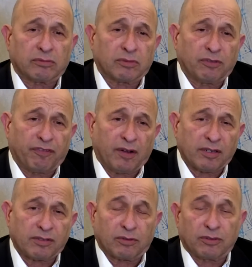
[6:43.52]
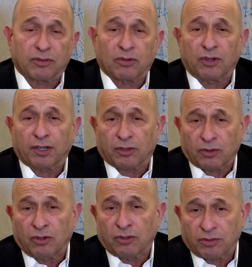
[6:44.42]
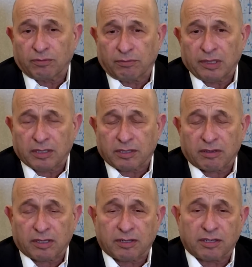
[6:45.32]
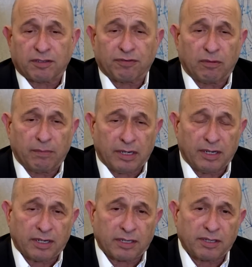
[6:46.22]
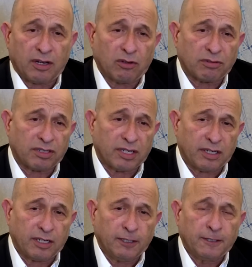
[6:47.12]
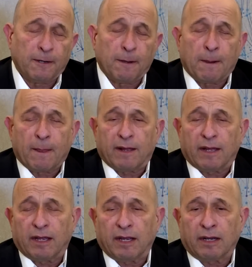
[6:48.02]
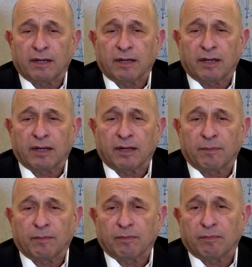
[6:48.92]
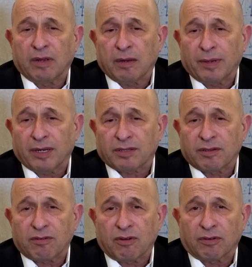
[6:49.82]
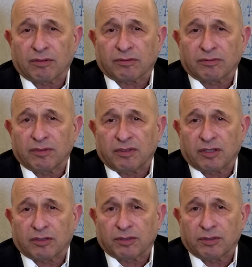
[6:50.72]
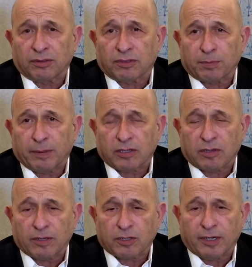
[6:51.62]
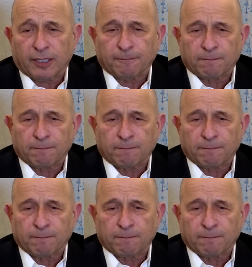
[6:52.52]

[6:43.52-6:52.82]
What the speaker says: too fast or not growing at all? Means Stratasys for many years now, steady. And maybe it's the wrong thing to do to spend so much money.